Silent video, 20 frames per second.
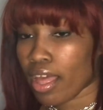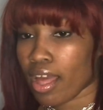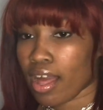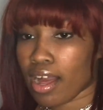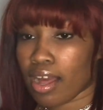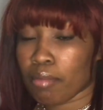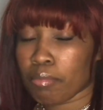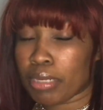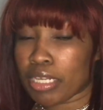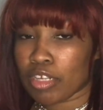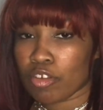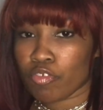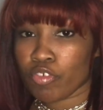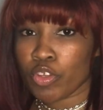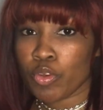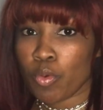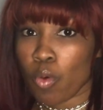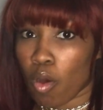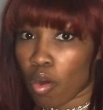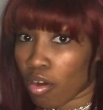I mean, if
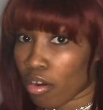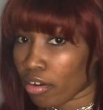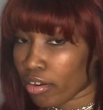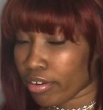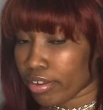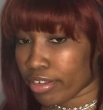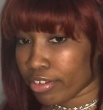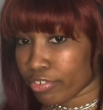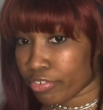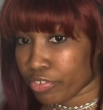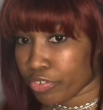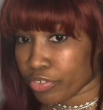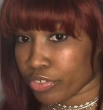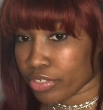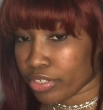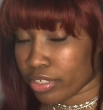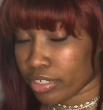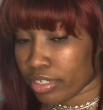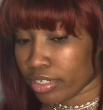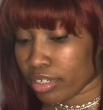you are
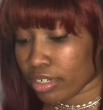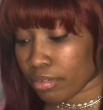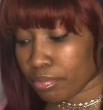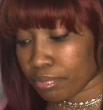interested,